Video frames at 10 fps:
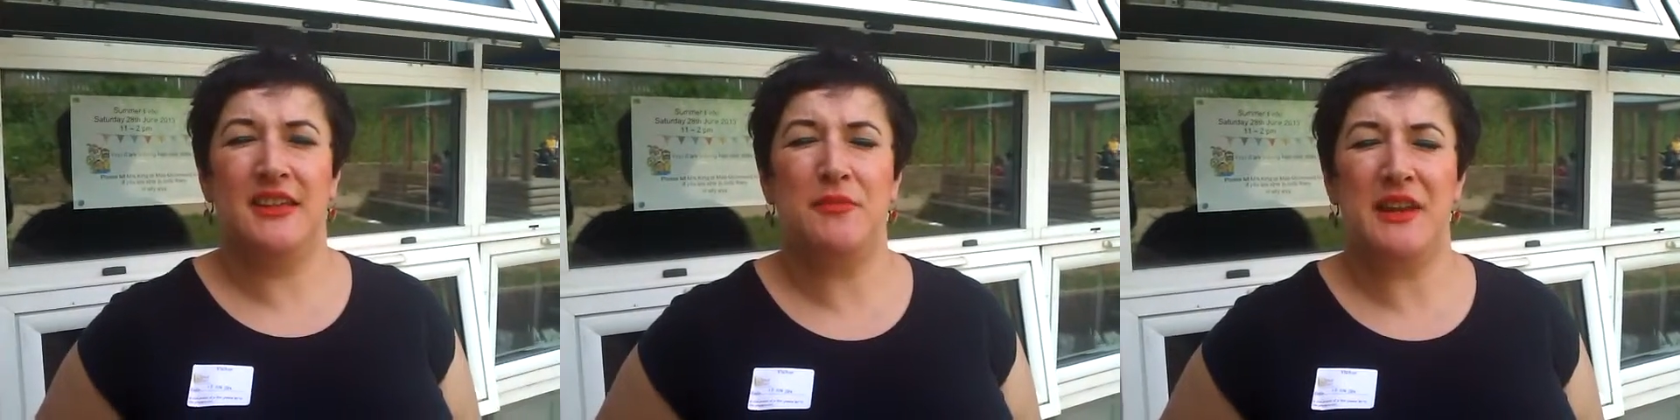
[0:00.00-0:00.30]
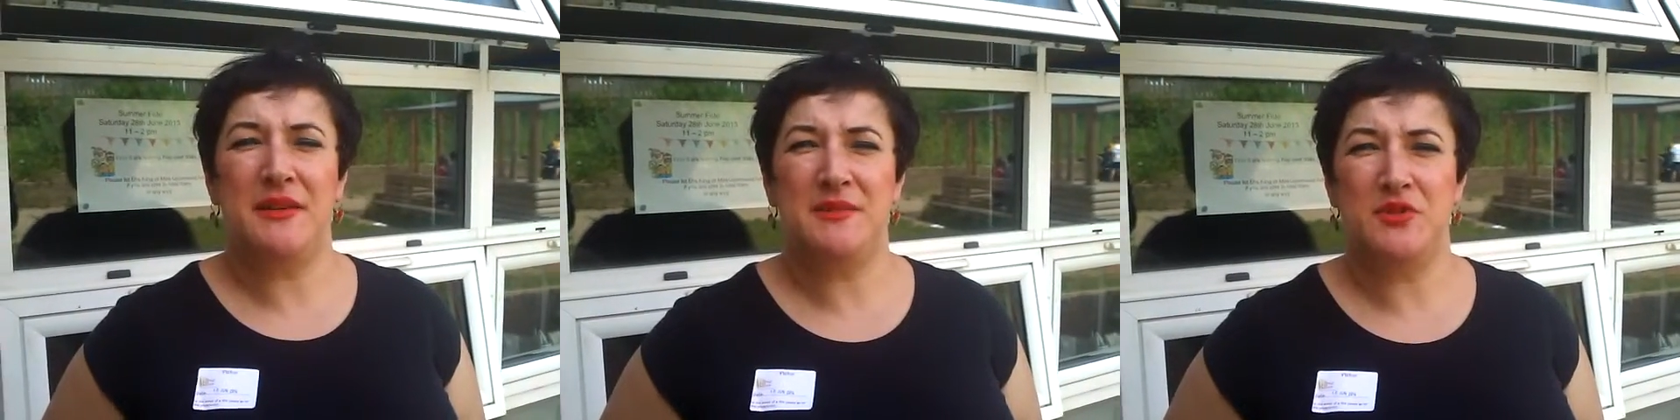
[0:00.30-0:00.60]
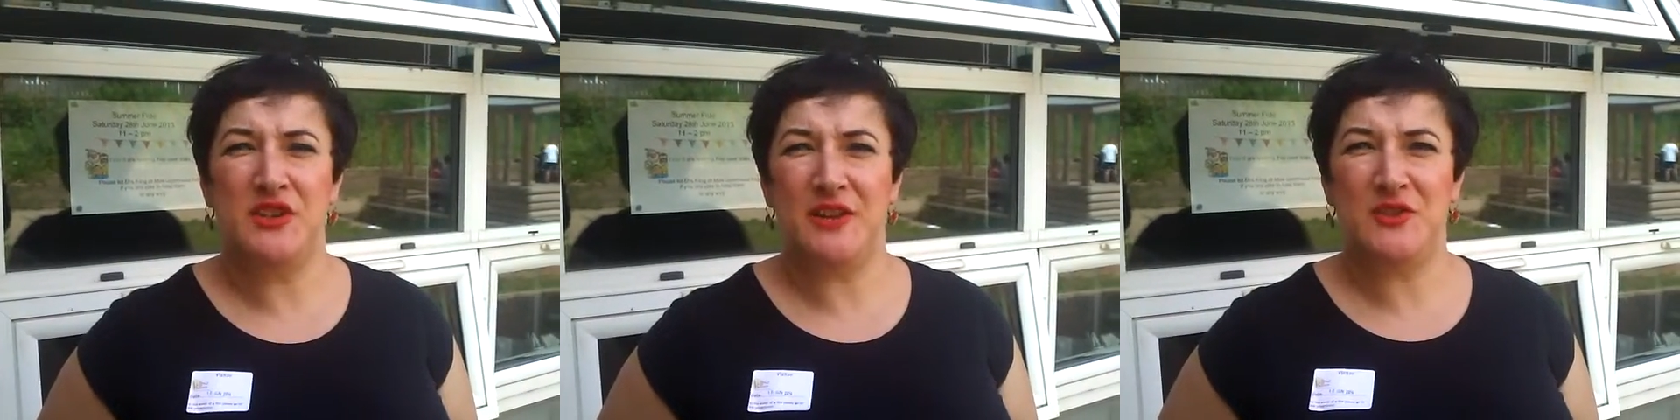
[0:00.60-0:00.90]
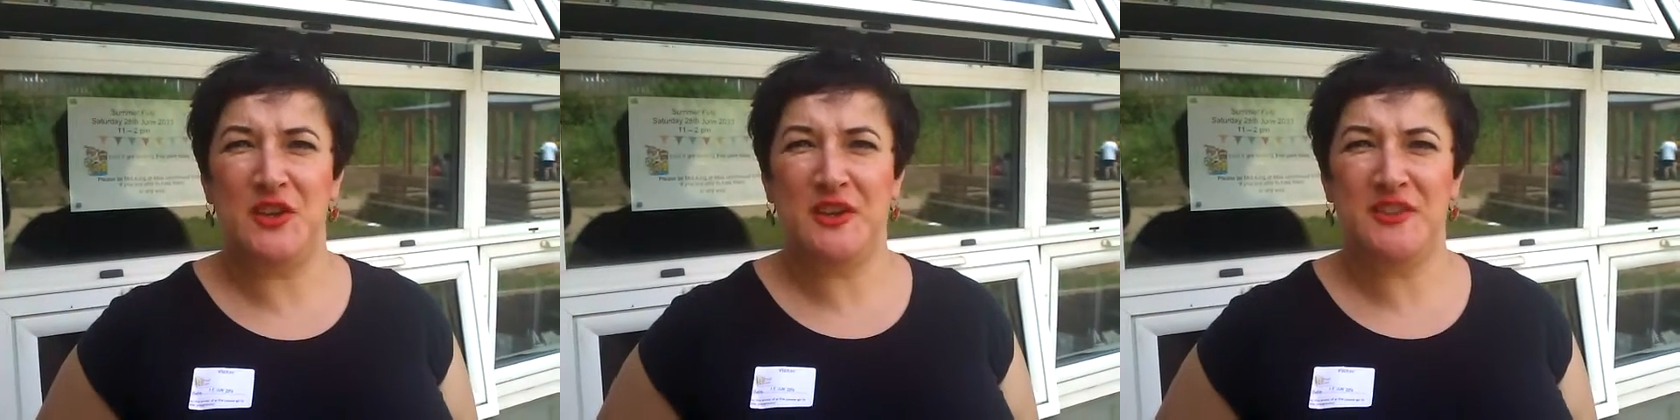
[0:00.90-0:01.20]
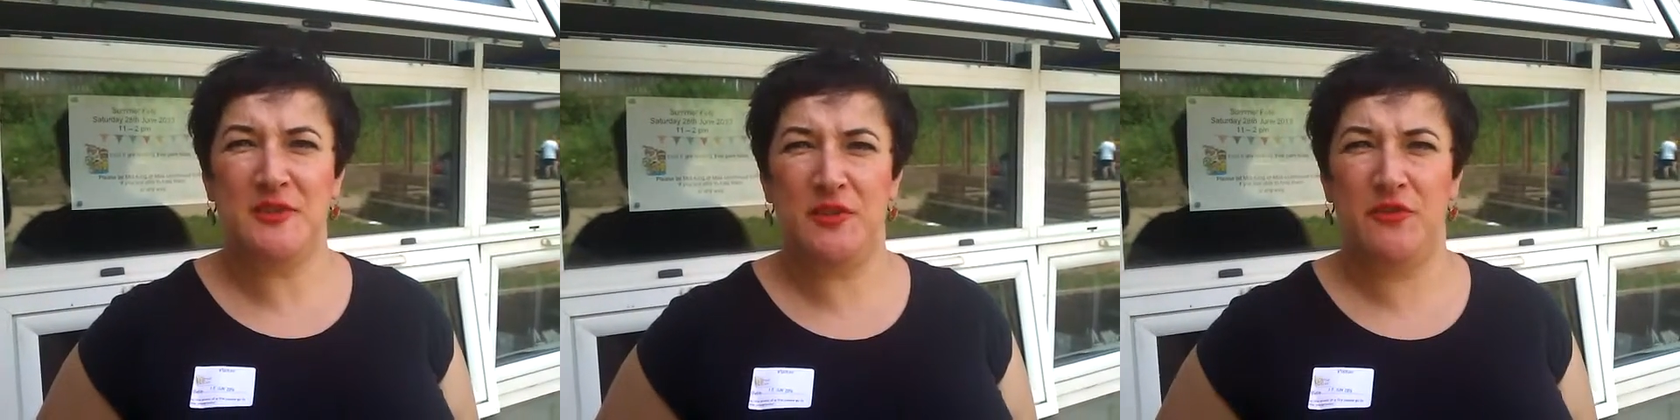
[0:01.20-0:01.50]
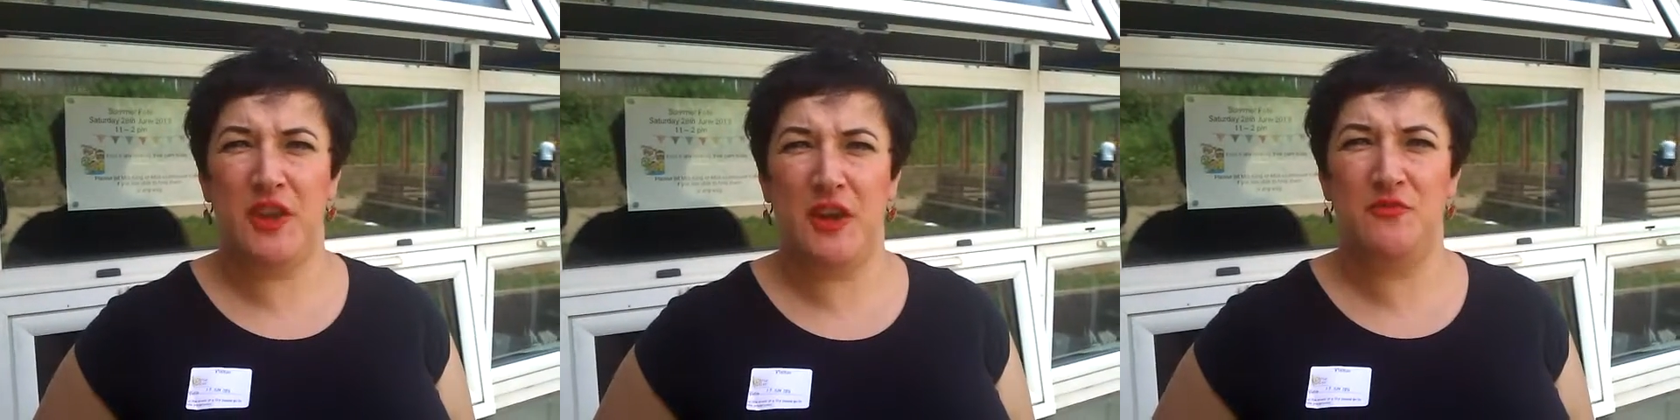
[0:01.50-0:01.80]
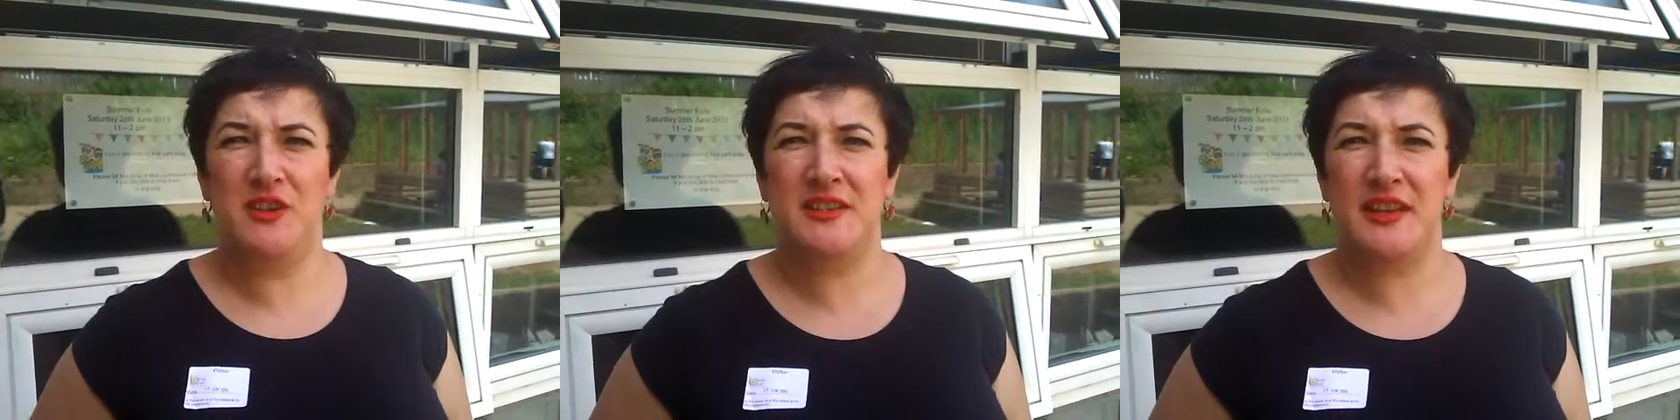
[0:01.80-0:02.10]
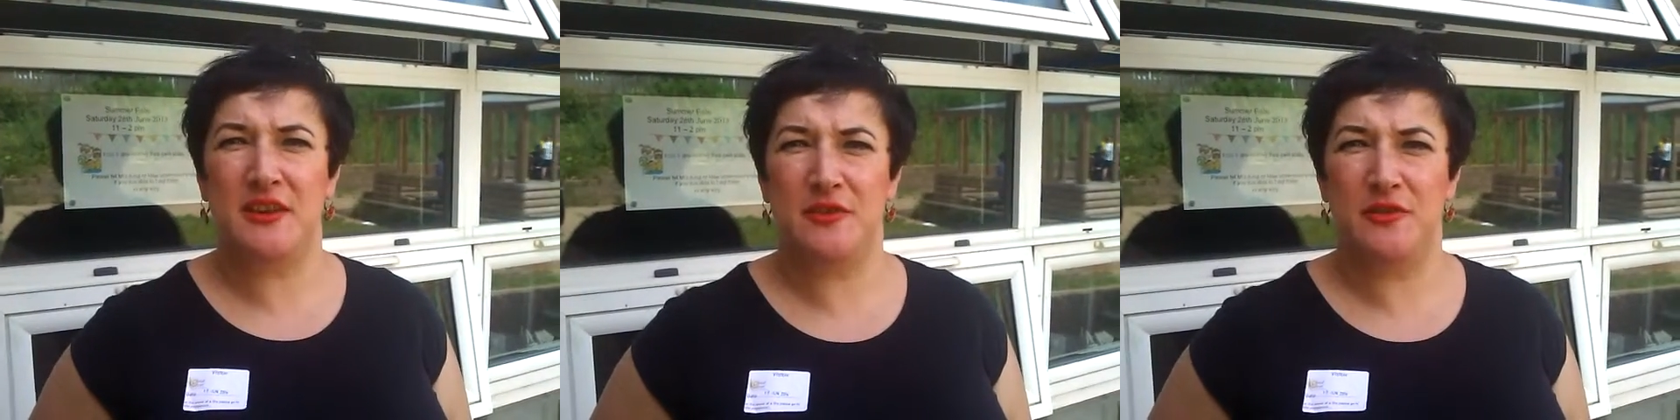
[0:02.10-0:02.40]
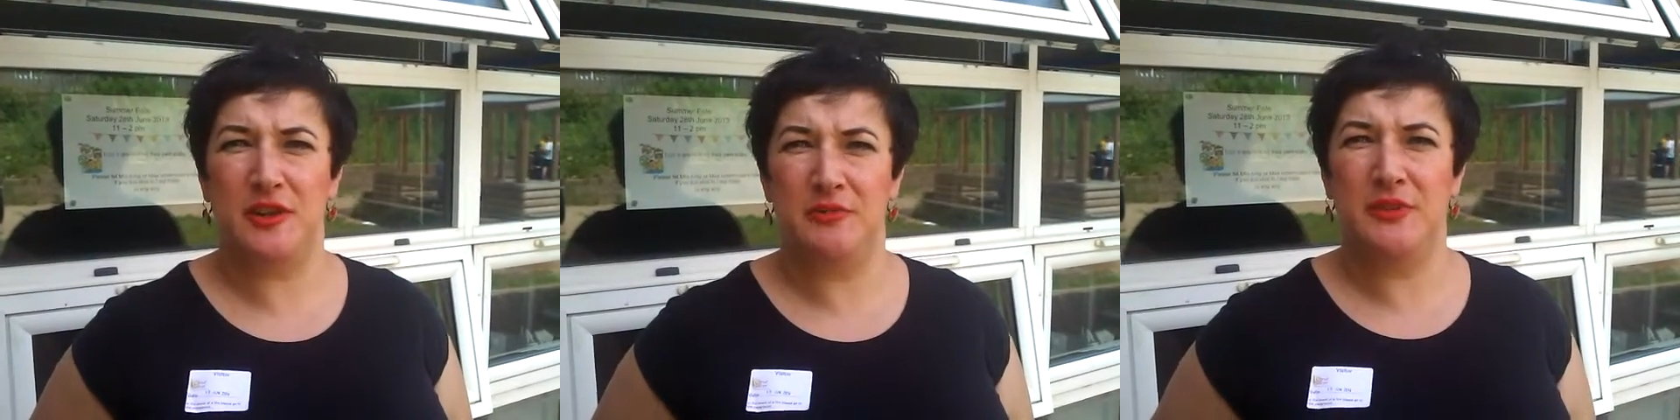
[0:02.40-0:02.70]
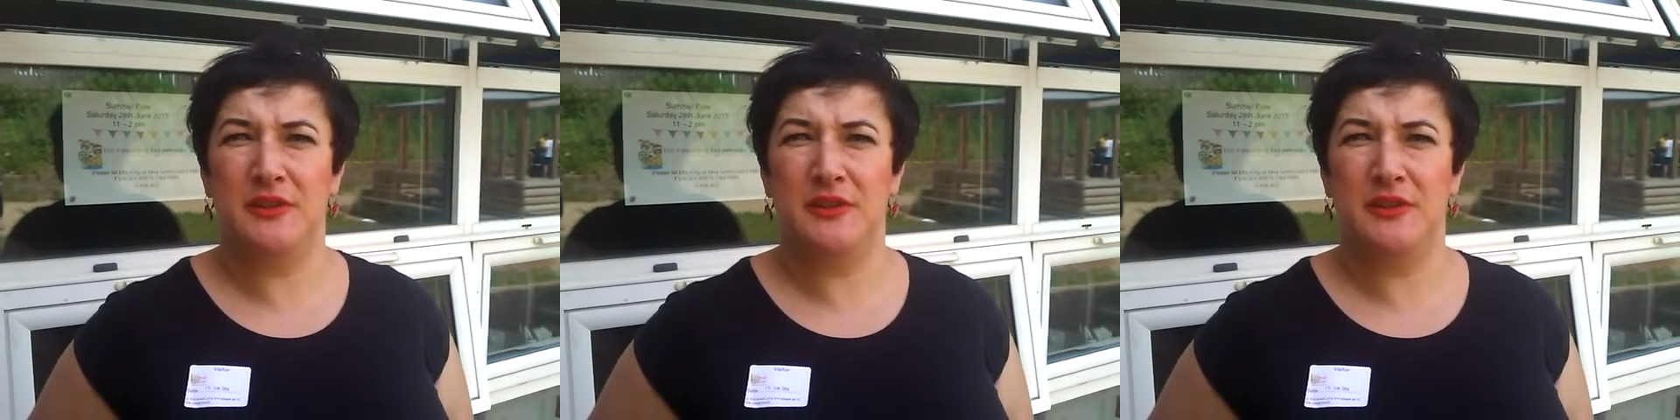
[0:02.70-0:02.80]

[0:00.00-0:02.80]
Yeah, my name's Michelle Jones. I work for the Home Retail Group.